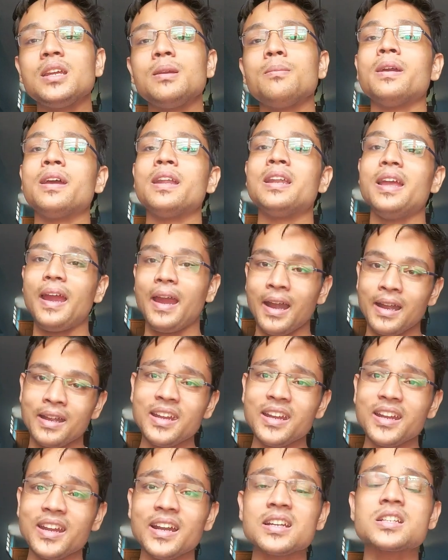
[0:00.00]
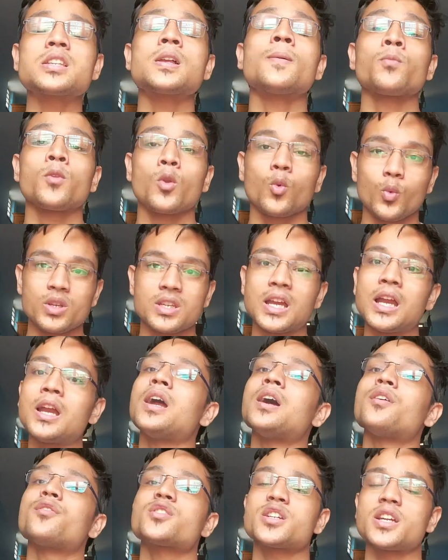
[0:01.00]
email etiquettes which I
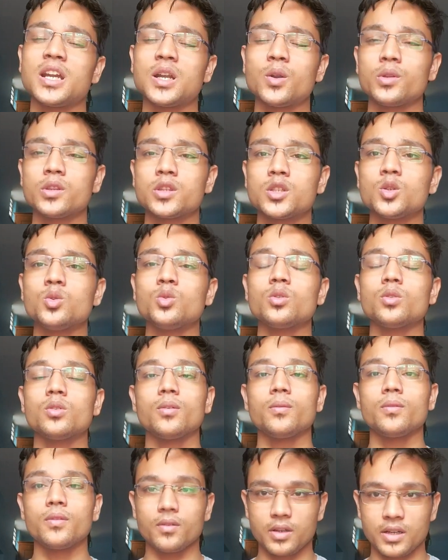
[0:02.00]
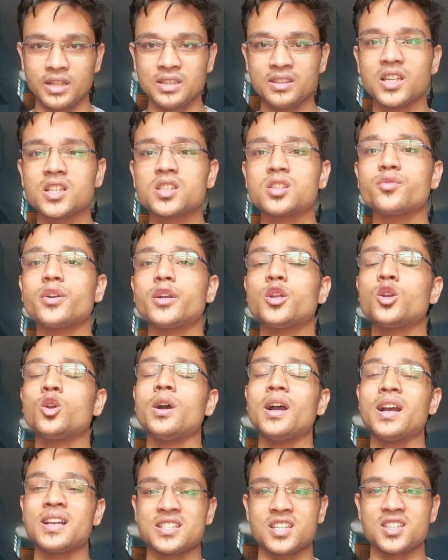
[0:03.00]
have shared with you in this
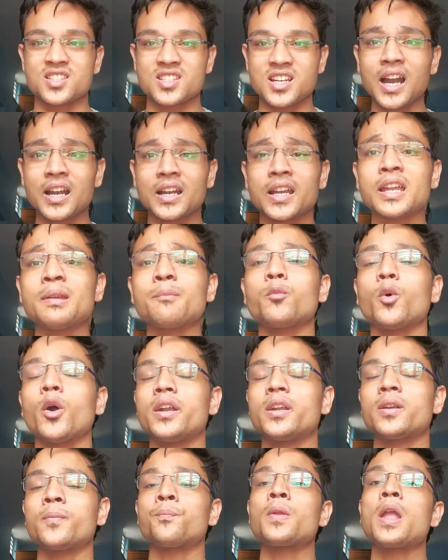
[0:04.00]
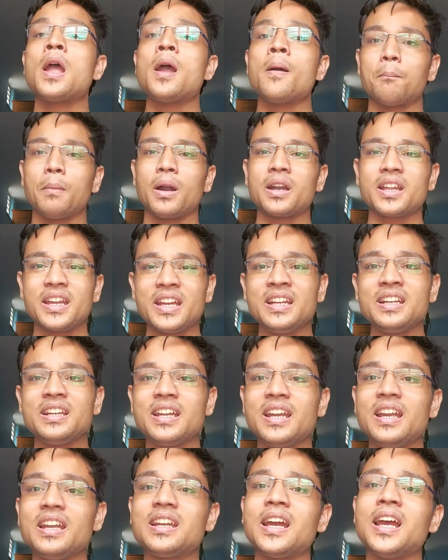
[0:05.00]
video as a starting point, but in
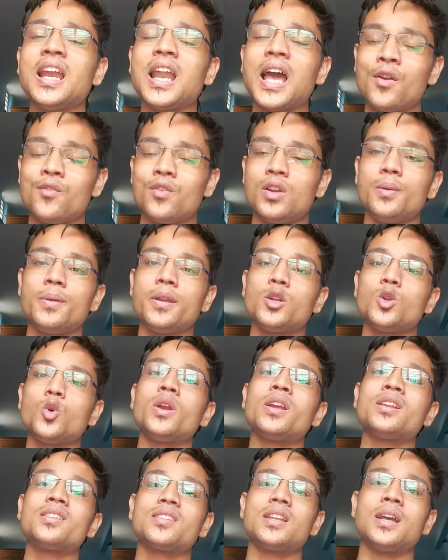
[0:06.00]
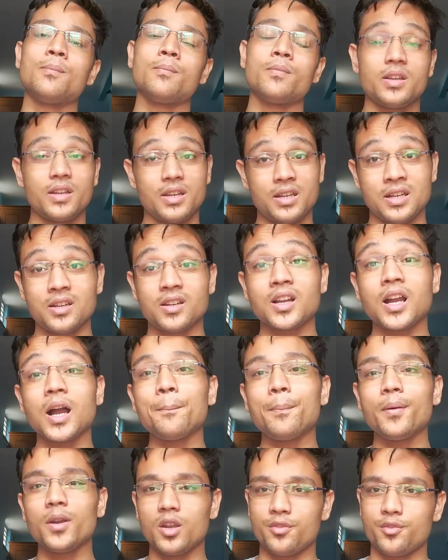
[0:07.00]
detail I will be doing them in a
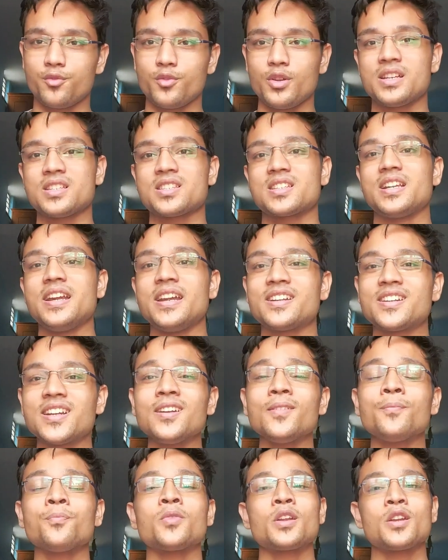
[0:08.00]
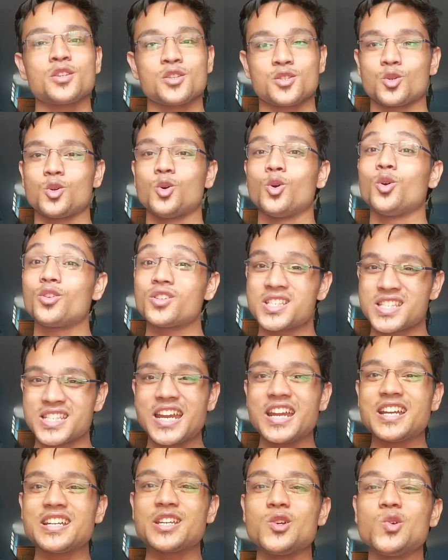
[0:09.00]
couple of weeks later, so
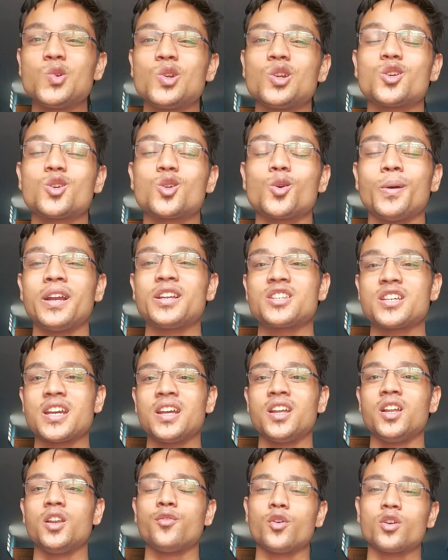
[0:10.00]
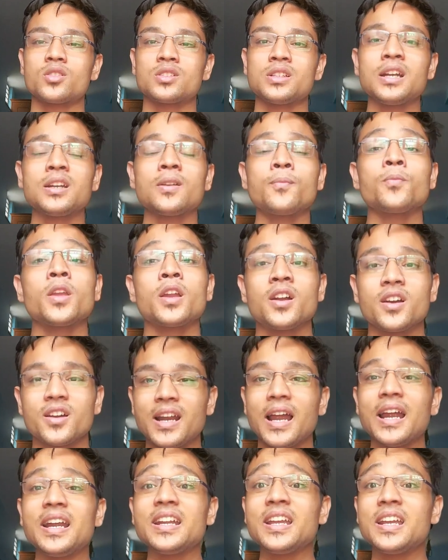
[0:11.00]
stay tuned to my channel for that.
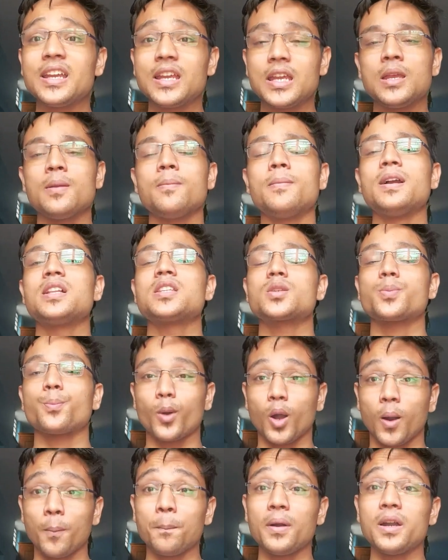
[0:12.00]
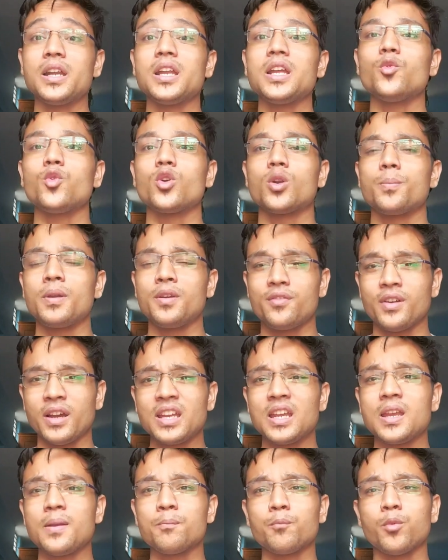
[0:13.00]
Writing emails properly would be
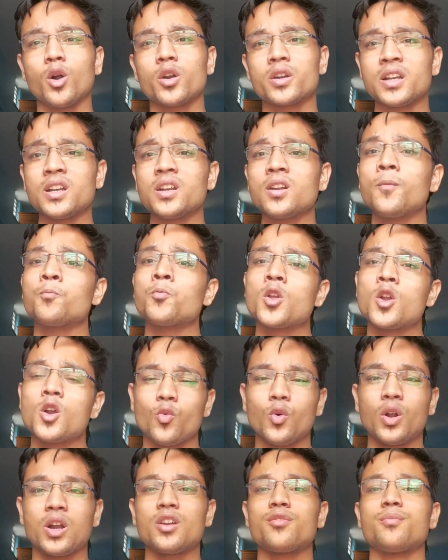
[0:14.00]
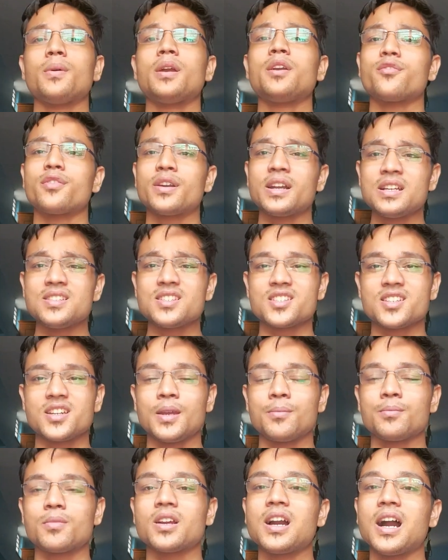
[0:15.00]
very important. One of my friends
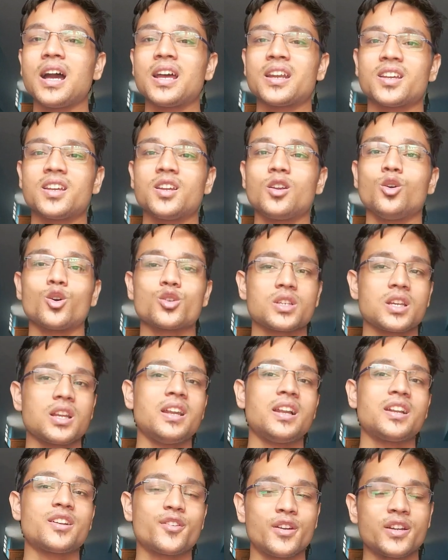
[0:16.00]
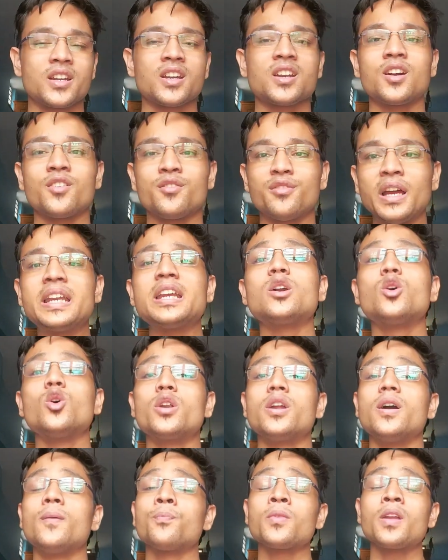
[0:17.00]
named Gargi Ghoshal had written a very
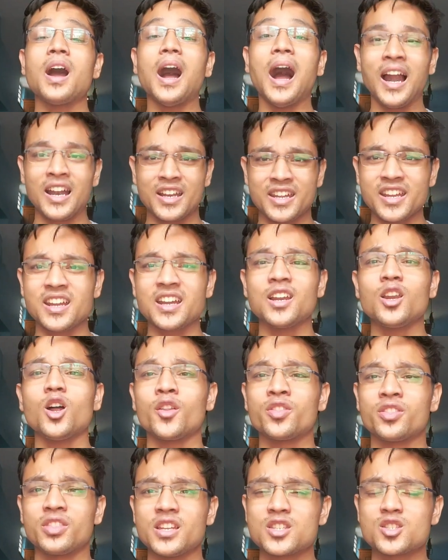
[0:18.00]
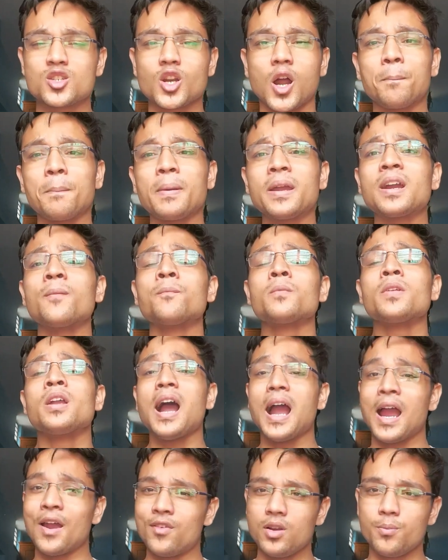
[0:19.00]
good article on this topic.
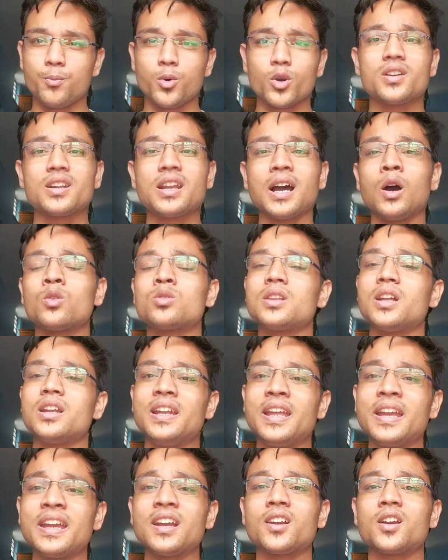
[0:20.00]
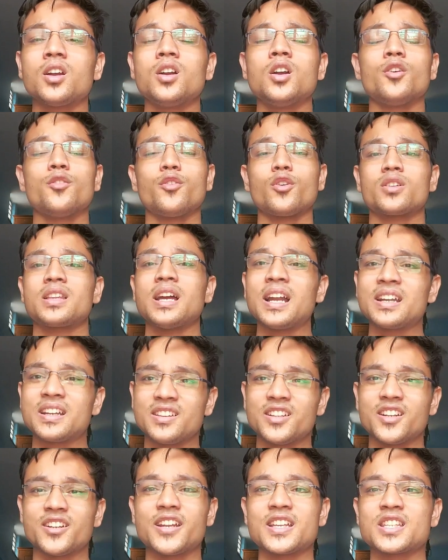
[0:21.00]
I will put down the link for that in
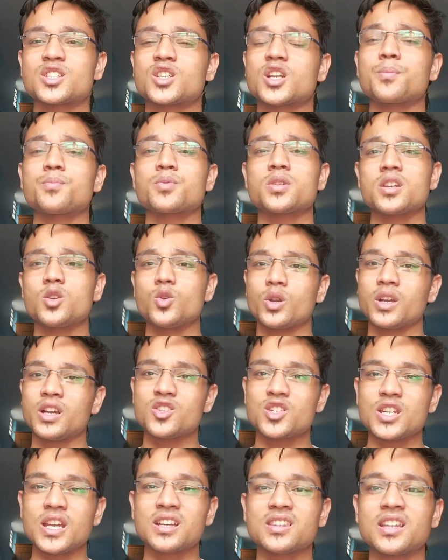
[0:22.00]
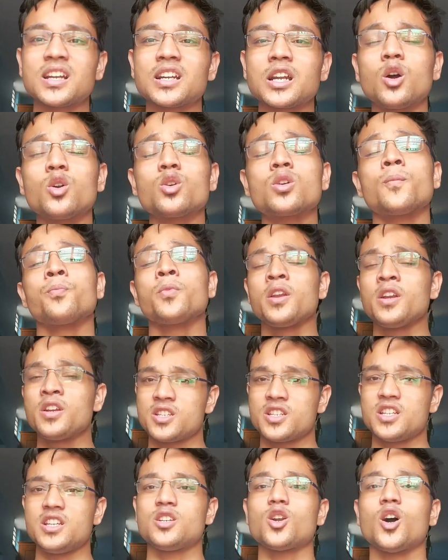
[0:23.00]
the description. You can check that out.
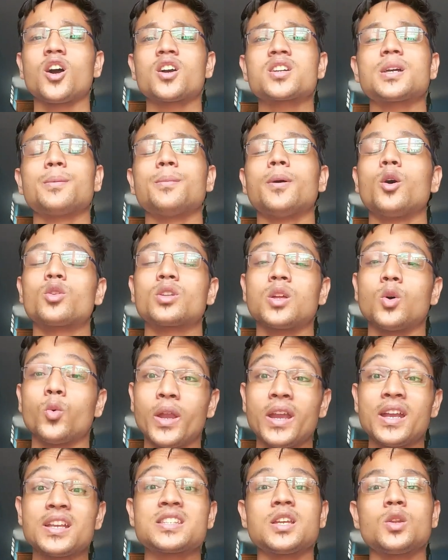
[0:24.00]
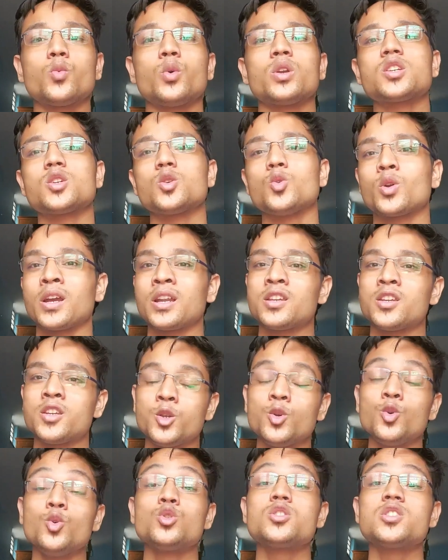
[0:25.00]
She talks about the ways in which you can
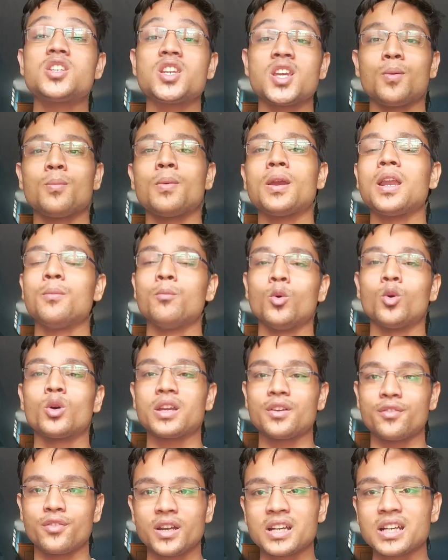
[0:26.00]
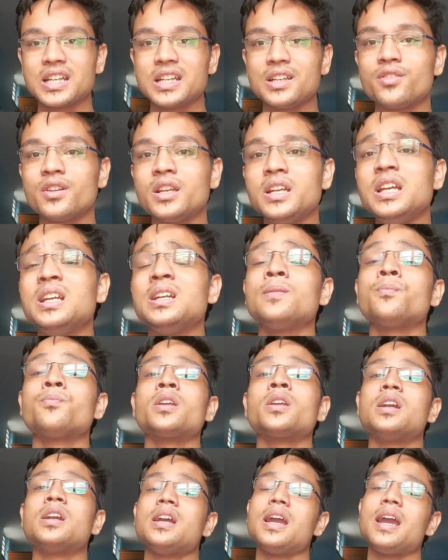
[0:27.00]
use Gmail more effectively,
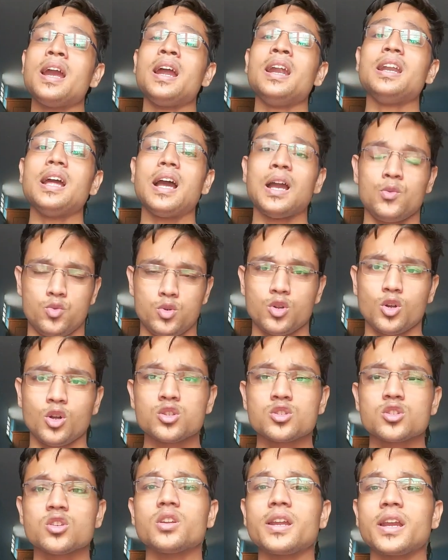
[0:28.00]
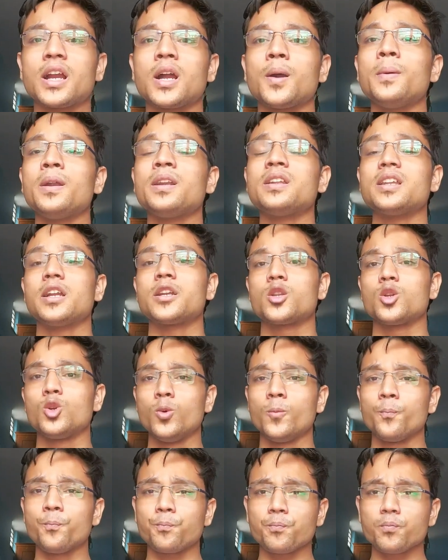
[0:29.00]
and I would also recommend that
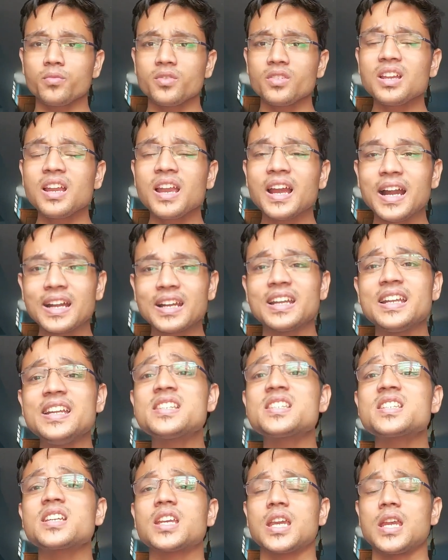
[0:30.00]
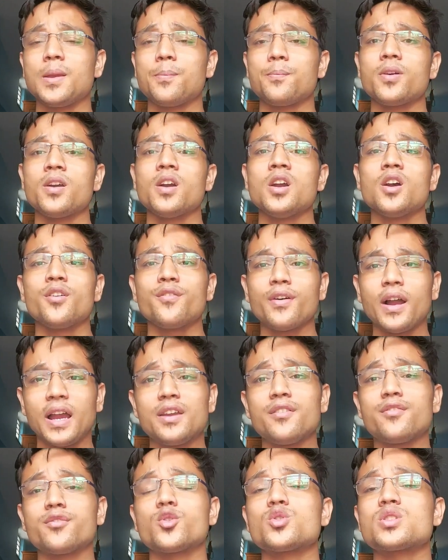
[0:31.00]
you at least keep
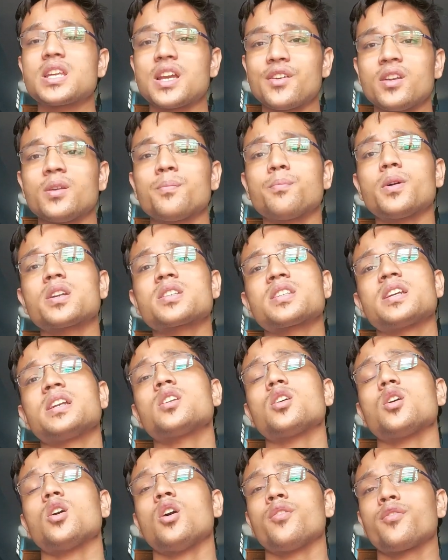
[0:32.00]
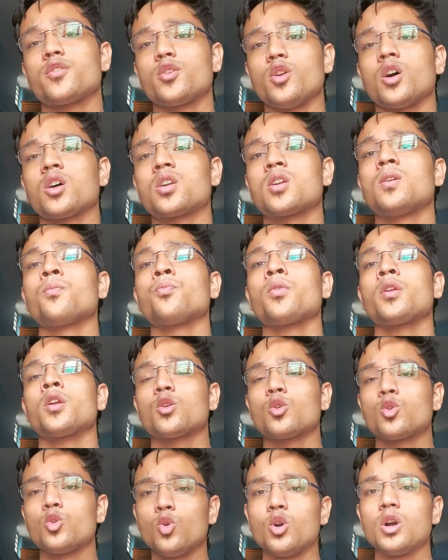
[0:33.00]
5 to 7% of your
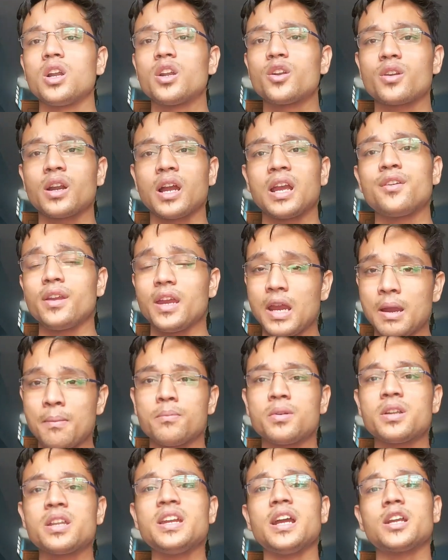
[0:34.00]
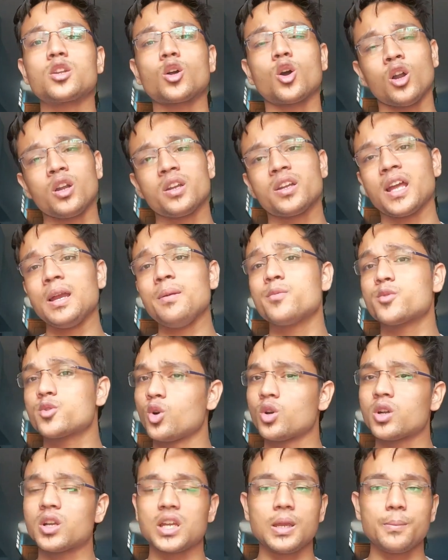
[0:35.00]
Google Drive empty at all times.
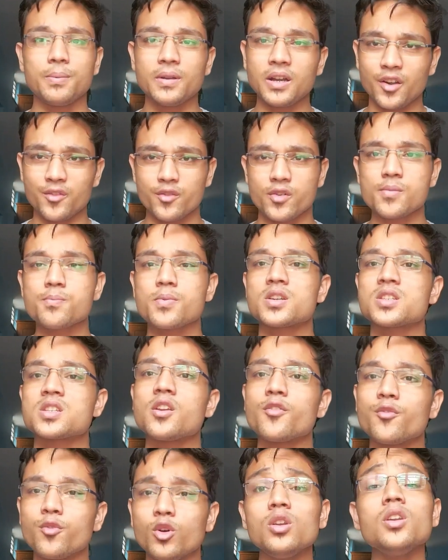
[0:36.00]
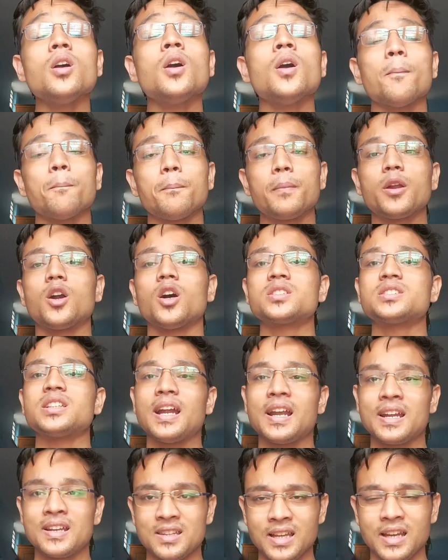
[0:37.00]
Don't keep it 100% full, because
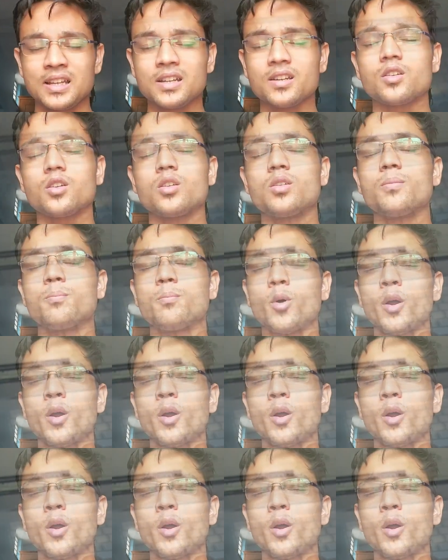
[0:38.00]
at that